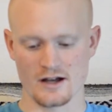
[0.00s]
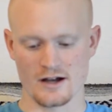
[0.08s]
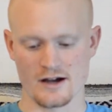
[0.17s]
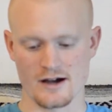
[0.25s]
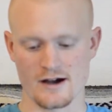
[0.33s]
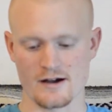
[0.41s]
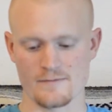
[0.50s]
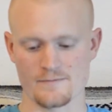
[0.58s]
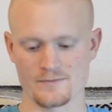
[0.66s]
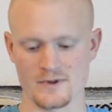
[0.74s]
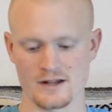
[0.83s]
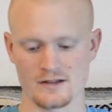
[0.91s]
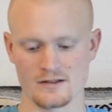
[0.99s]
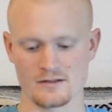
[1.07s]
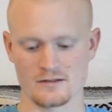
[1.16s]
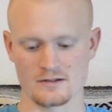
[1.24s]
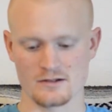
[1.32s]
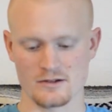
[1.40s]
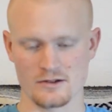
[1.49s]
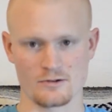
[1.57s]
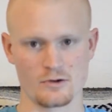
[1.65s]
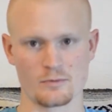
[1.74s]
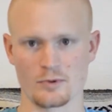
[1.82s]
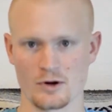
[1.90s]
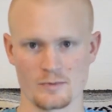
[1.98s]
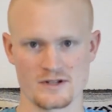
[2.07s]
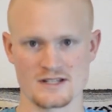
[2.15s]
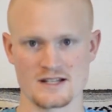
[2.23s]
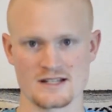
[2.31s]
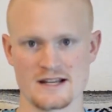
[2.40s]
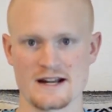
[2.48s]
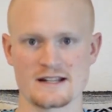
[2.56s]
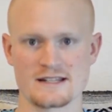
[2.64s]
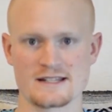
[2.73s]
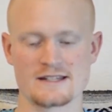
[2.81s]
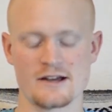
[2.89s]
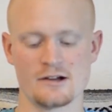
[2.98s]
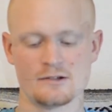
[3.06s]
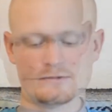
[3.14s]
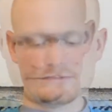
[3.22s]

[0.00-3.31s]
and their own purpose inside of the cell.